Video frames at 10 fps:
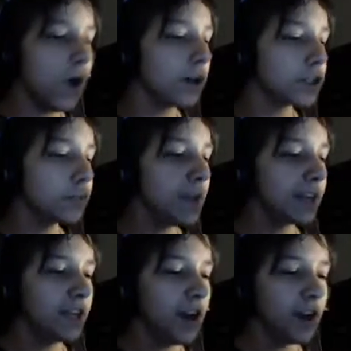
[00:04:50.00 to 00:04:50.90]
Oh, sweet,
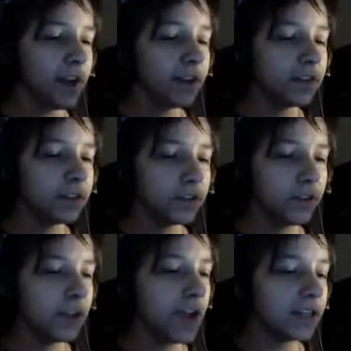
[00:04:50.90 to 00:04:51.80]
a gun!
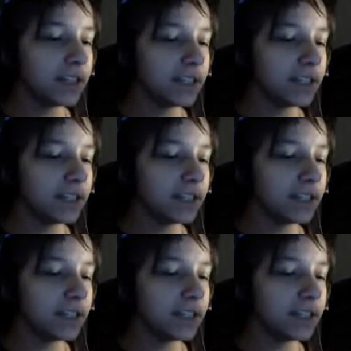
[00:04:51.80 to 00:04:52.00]
Screw the guy